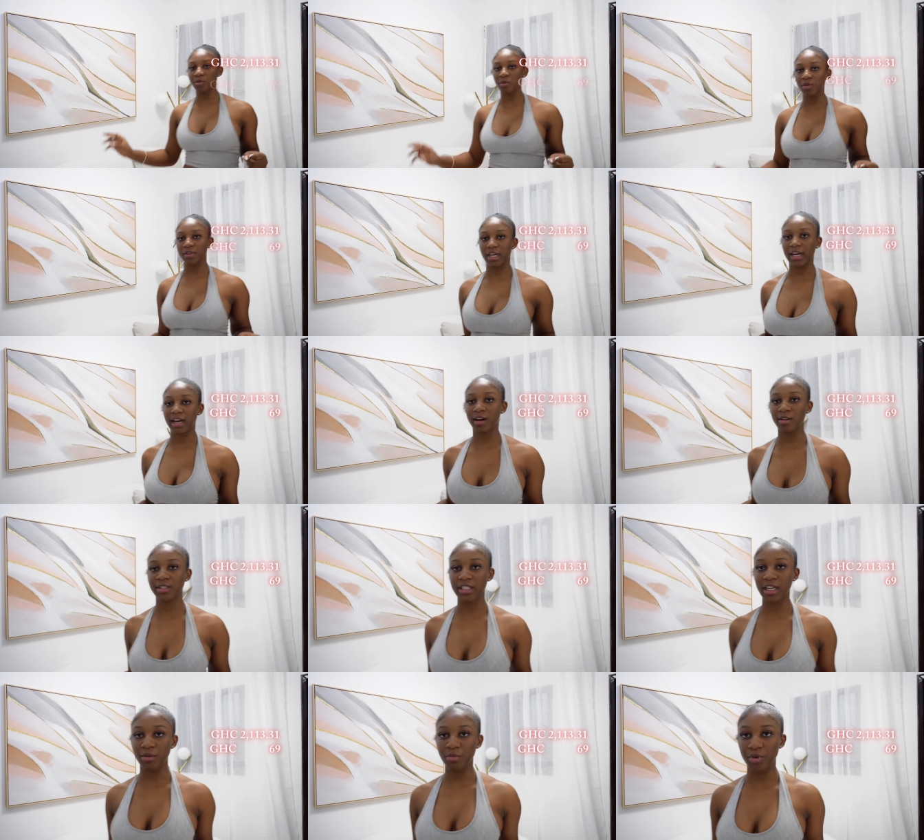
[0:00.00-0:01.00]
know the
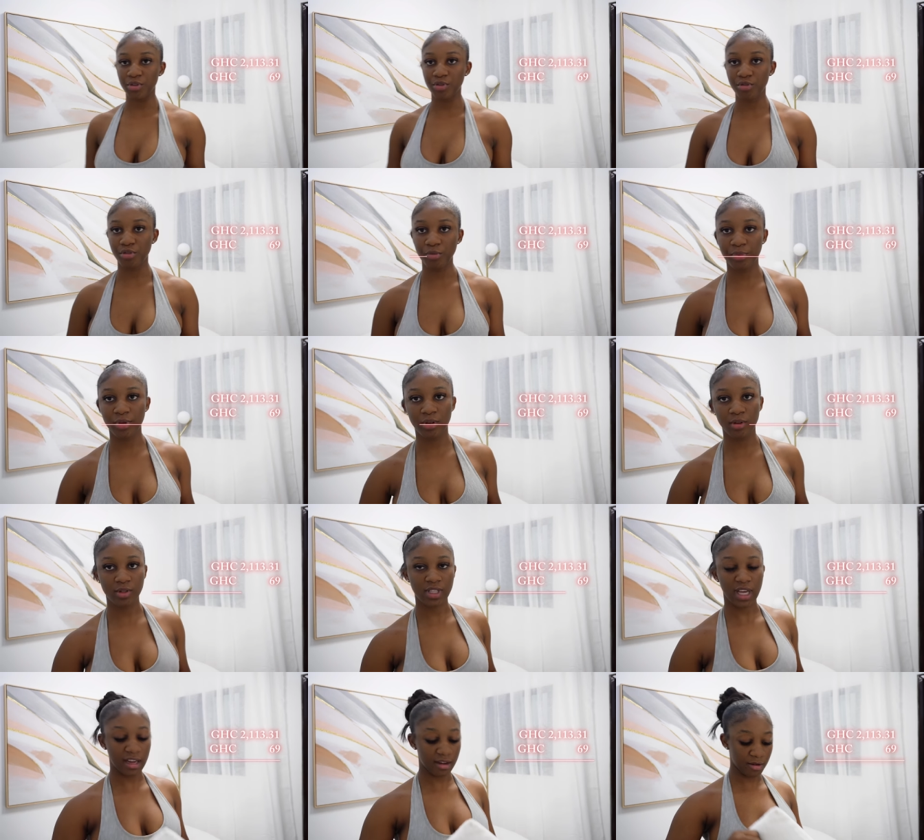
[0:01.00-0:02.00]
couch came with throw
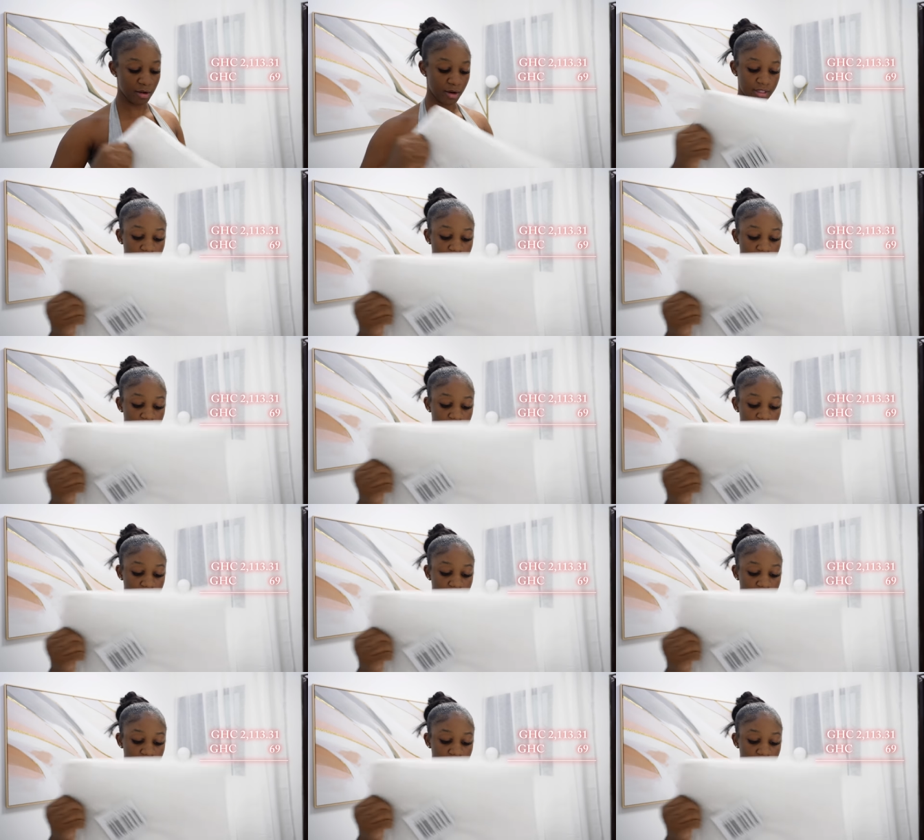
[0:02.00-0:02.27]
pillows i got